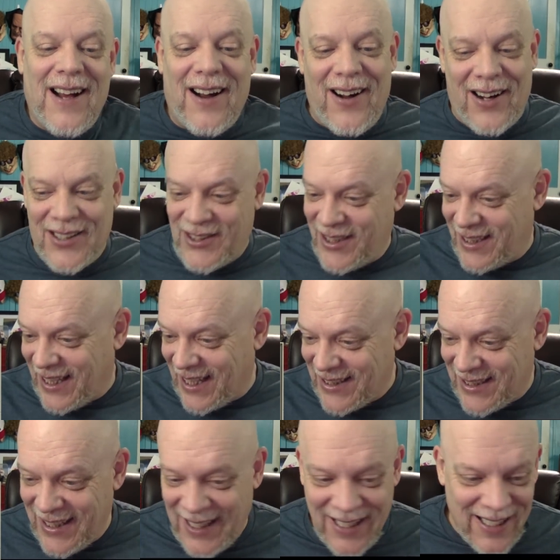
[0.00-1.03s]
Oh shit,
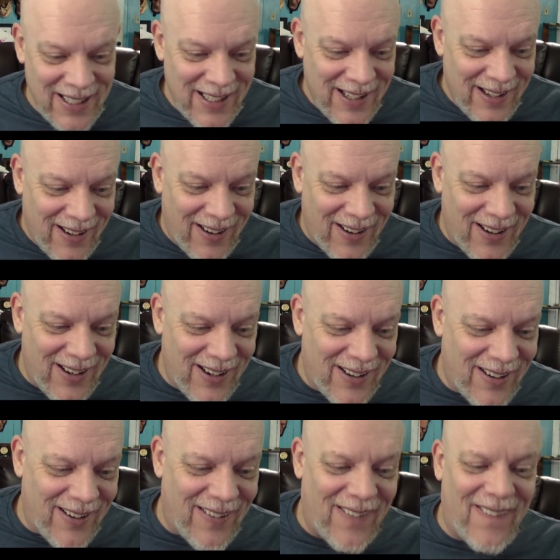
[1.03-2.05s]
that's it?
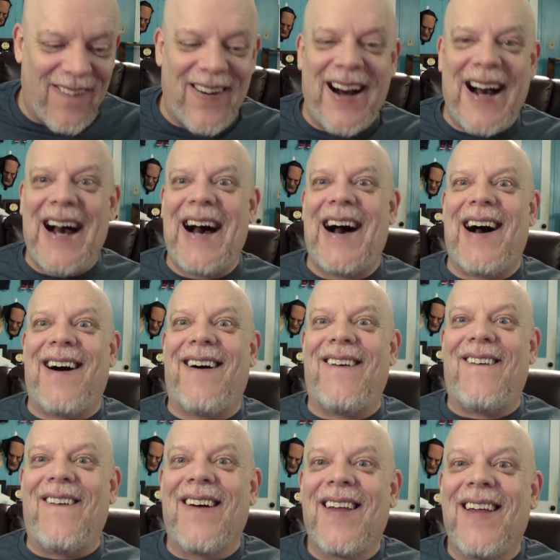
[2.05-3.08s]
Oh
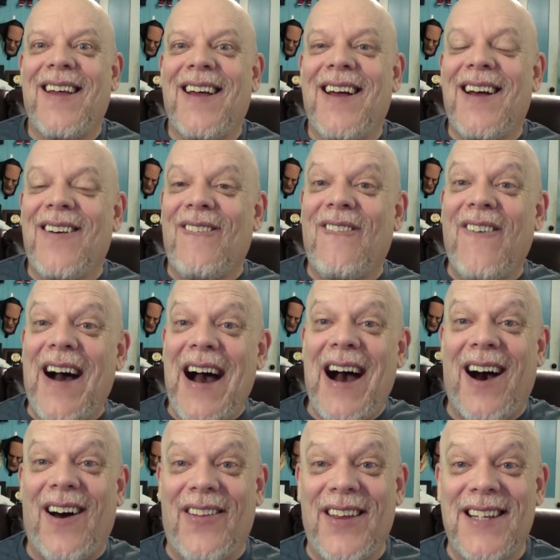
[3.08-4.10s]
wow!
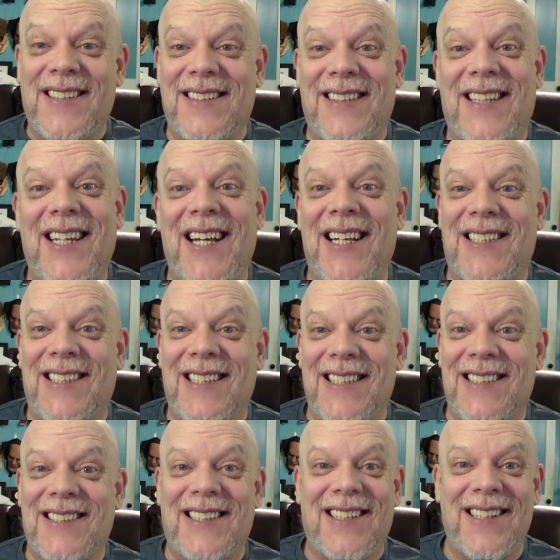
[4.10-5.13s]
Wow, this
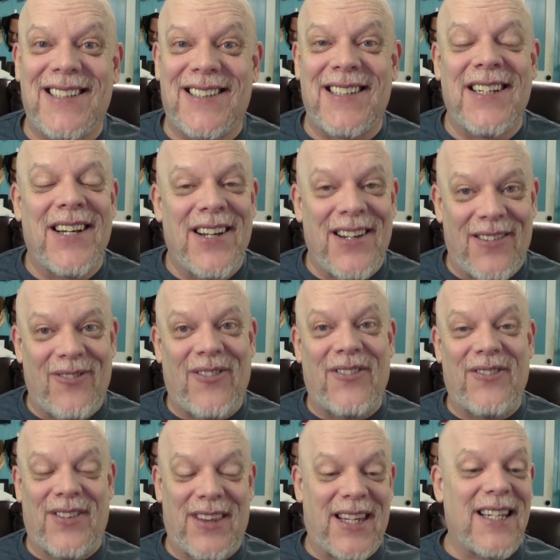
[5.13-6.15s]
is good.
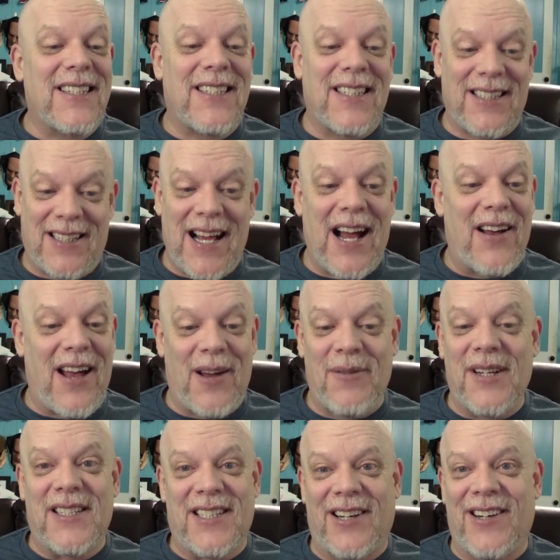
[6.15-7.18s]
This is, I
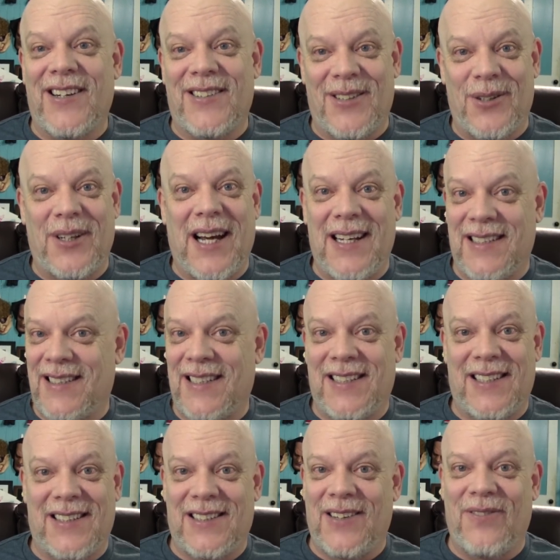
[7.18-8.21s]
mean seriously you guys,
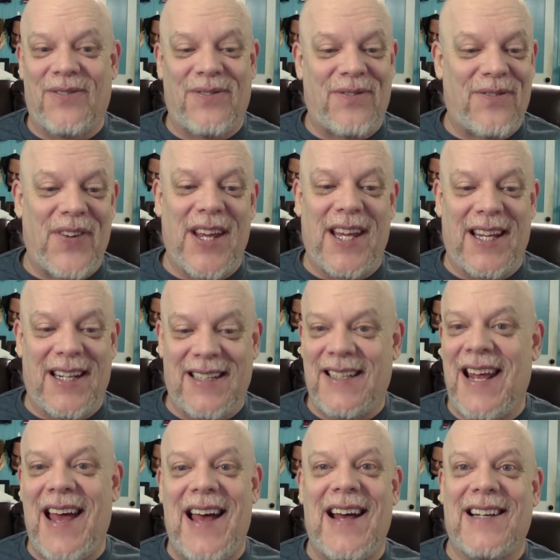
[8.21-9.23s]
this is some
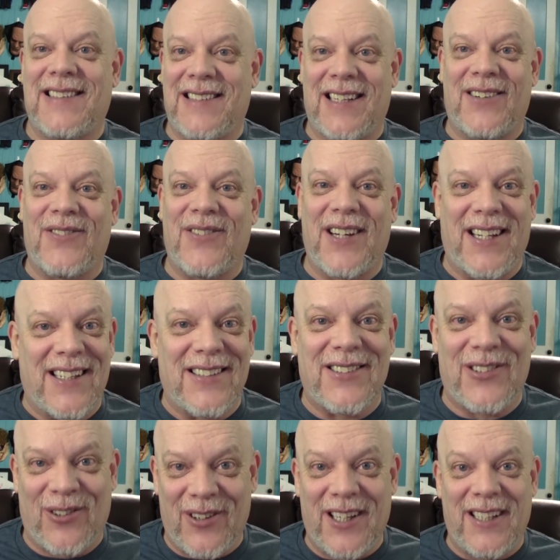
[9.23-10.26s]
fantastic freaking
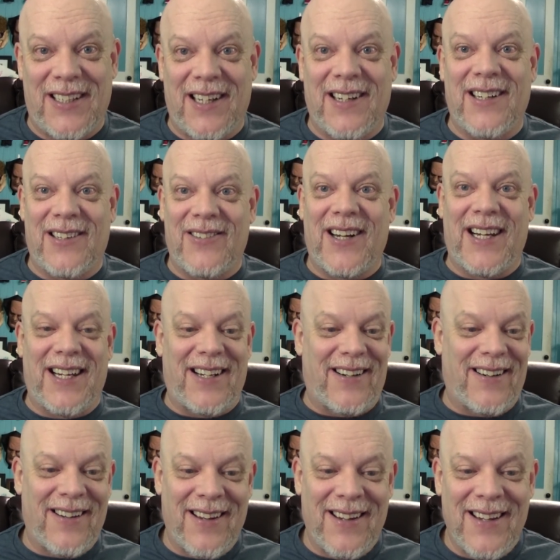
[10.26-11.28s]
storytelling right
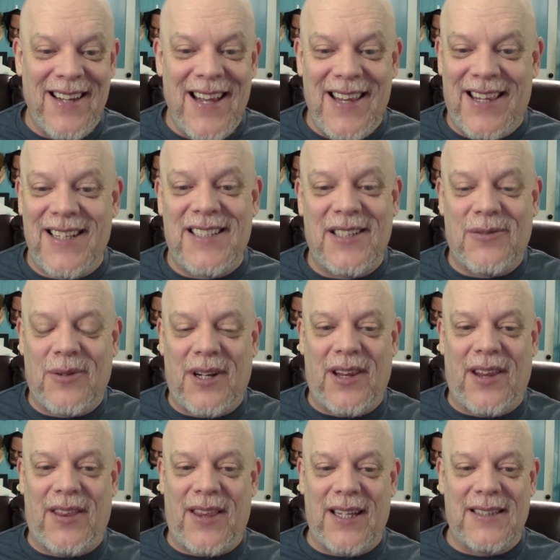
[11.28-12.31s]
here. This is one
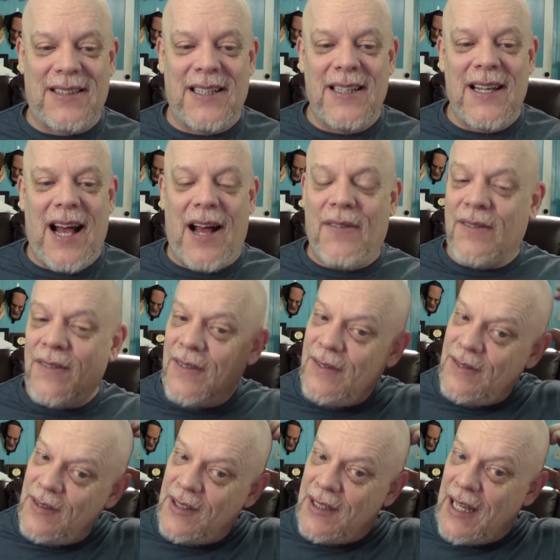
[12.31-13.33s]
of the things
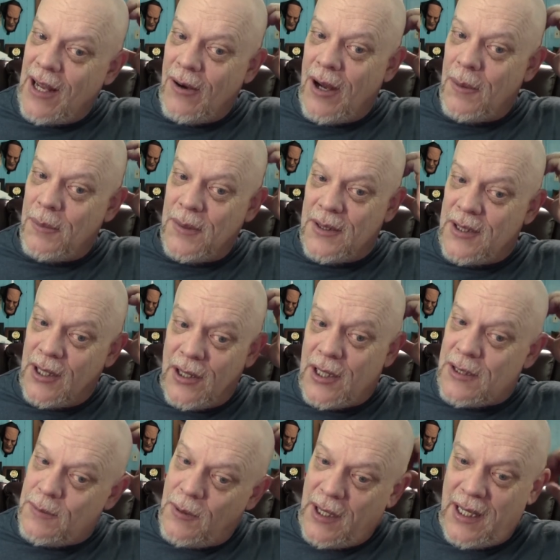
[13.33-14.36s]
up until
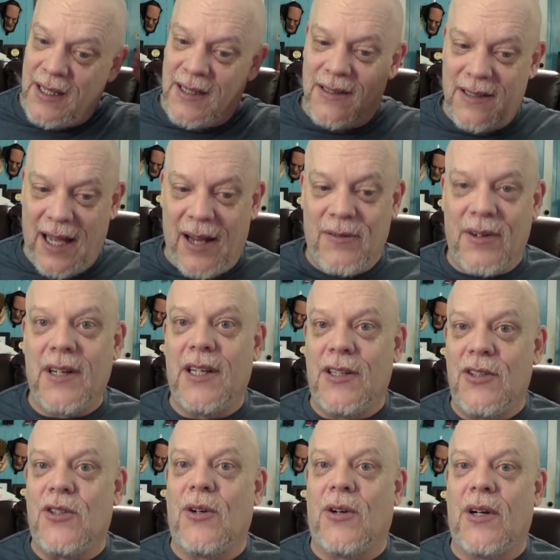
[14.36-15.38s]
this point, I really
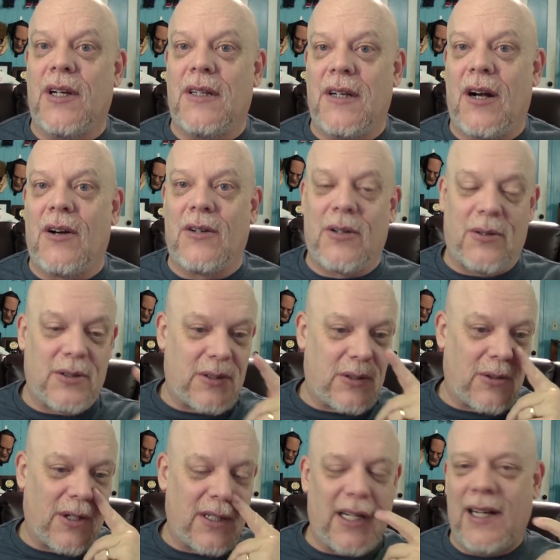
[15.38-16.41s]
enjoyed Naruto's
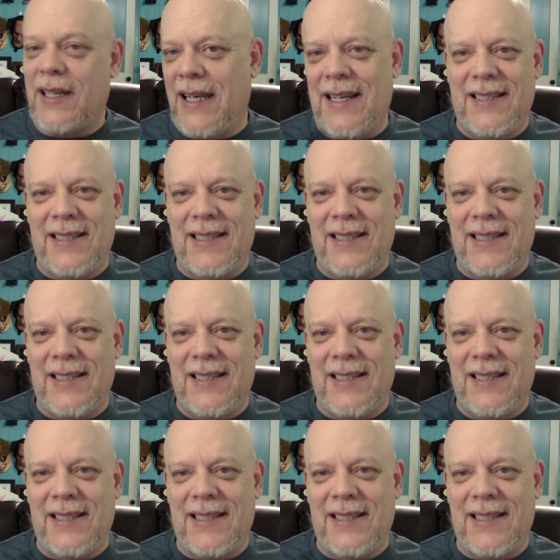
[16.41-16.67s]
storytelling.